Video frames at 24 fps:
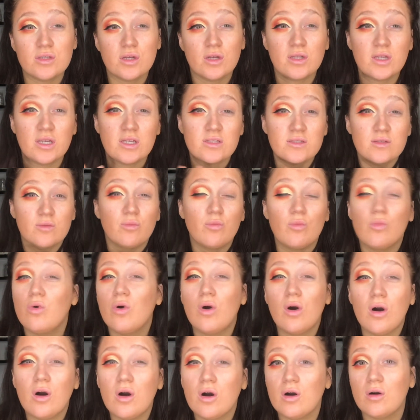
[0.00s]
all nice and
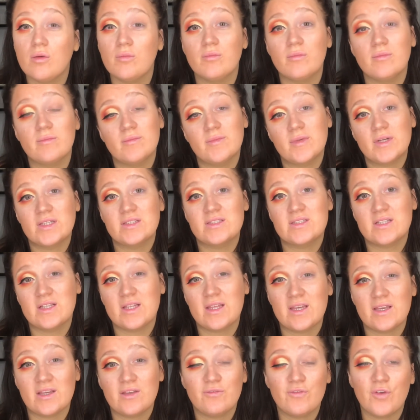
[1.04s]
warm, reminds you of
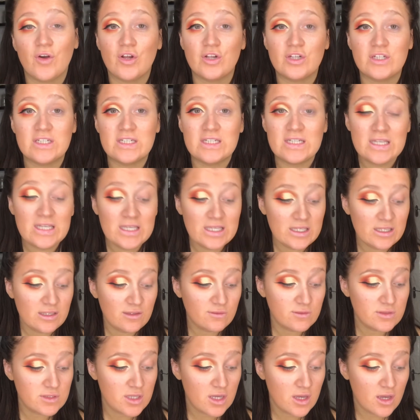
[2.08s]
like fallen
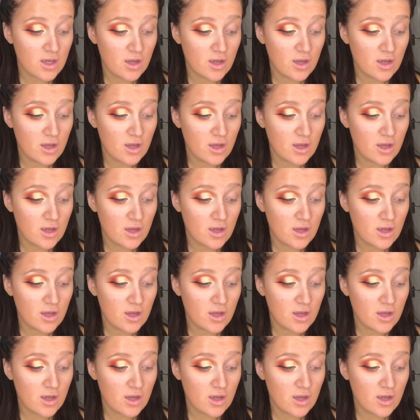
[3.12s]
leaves.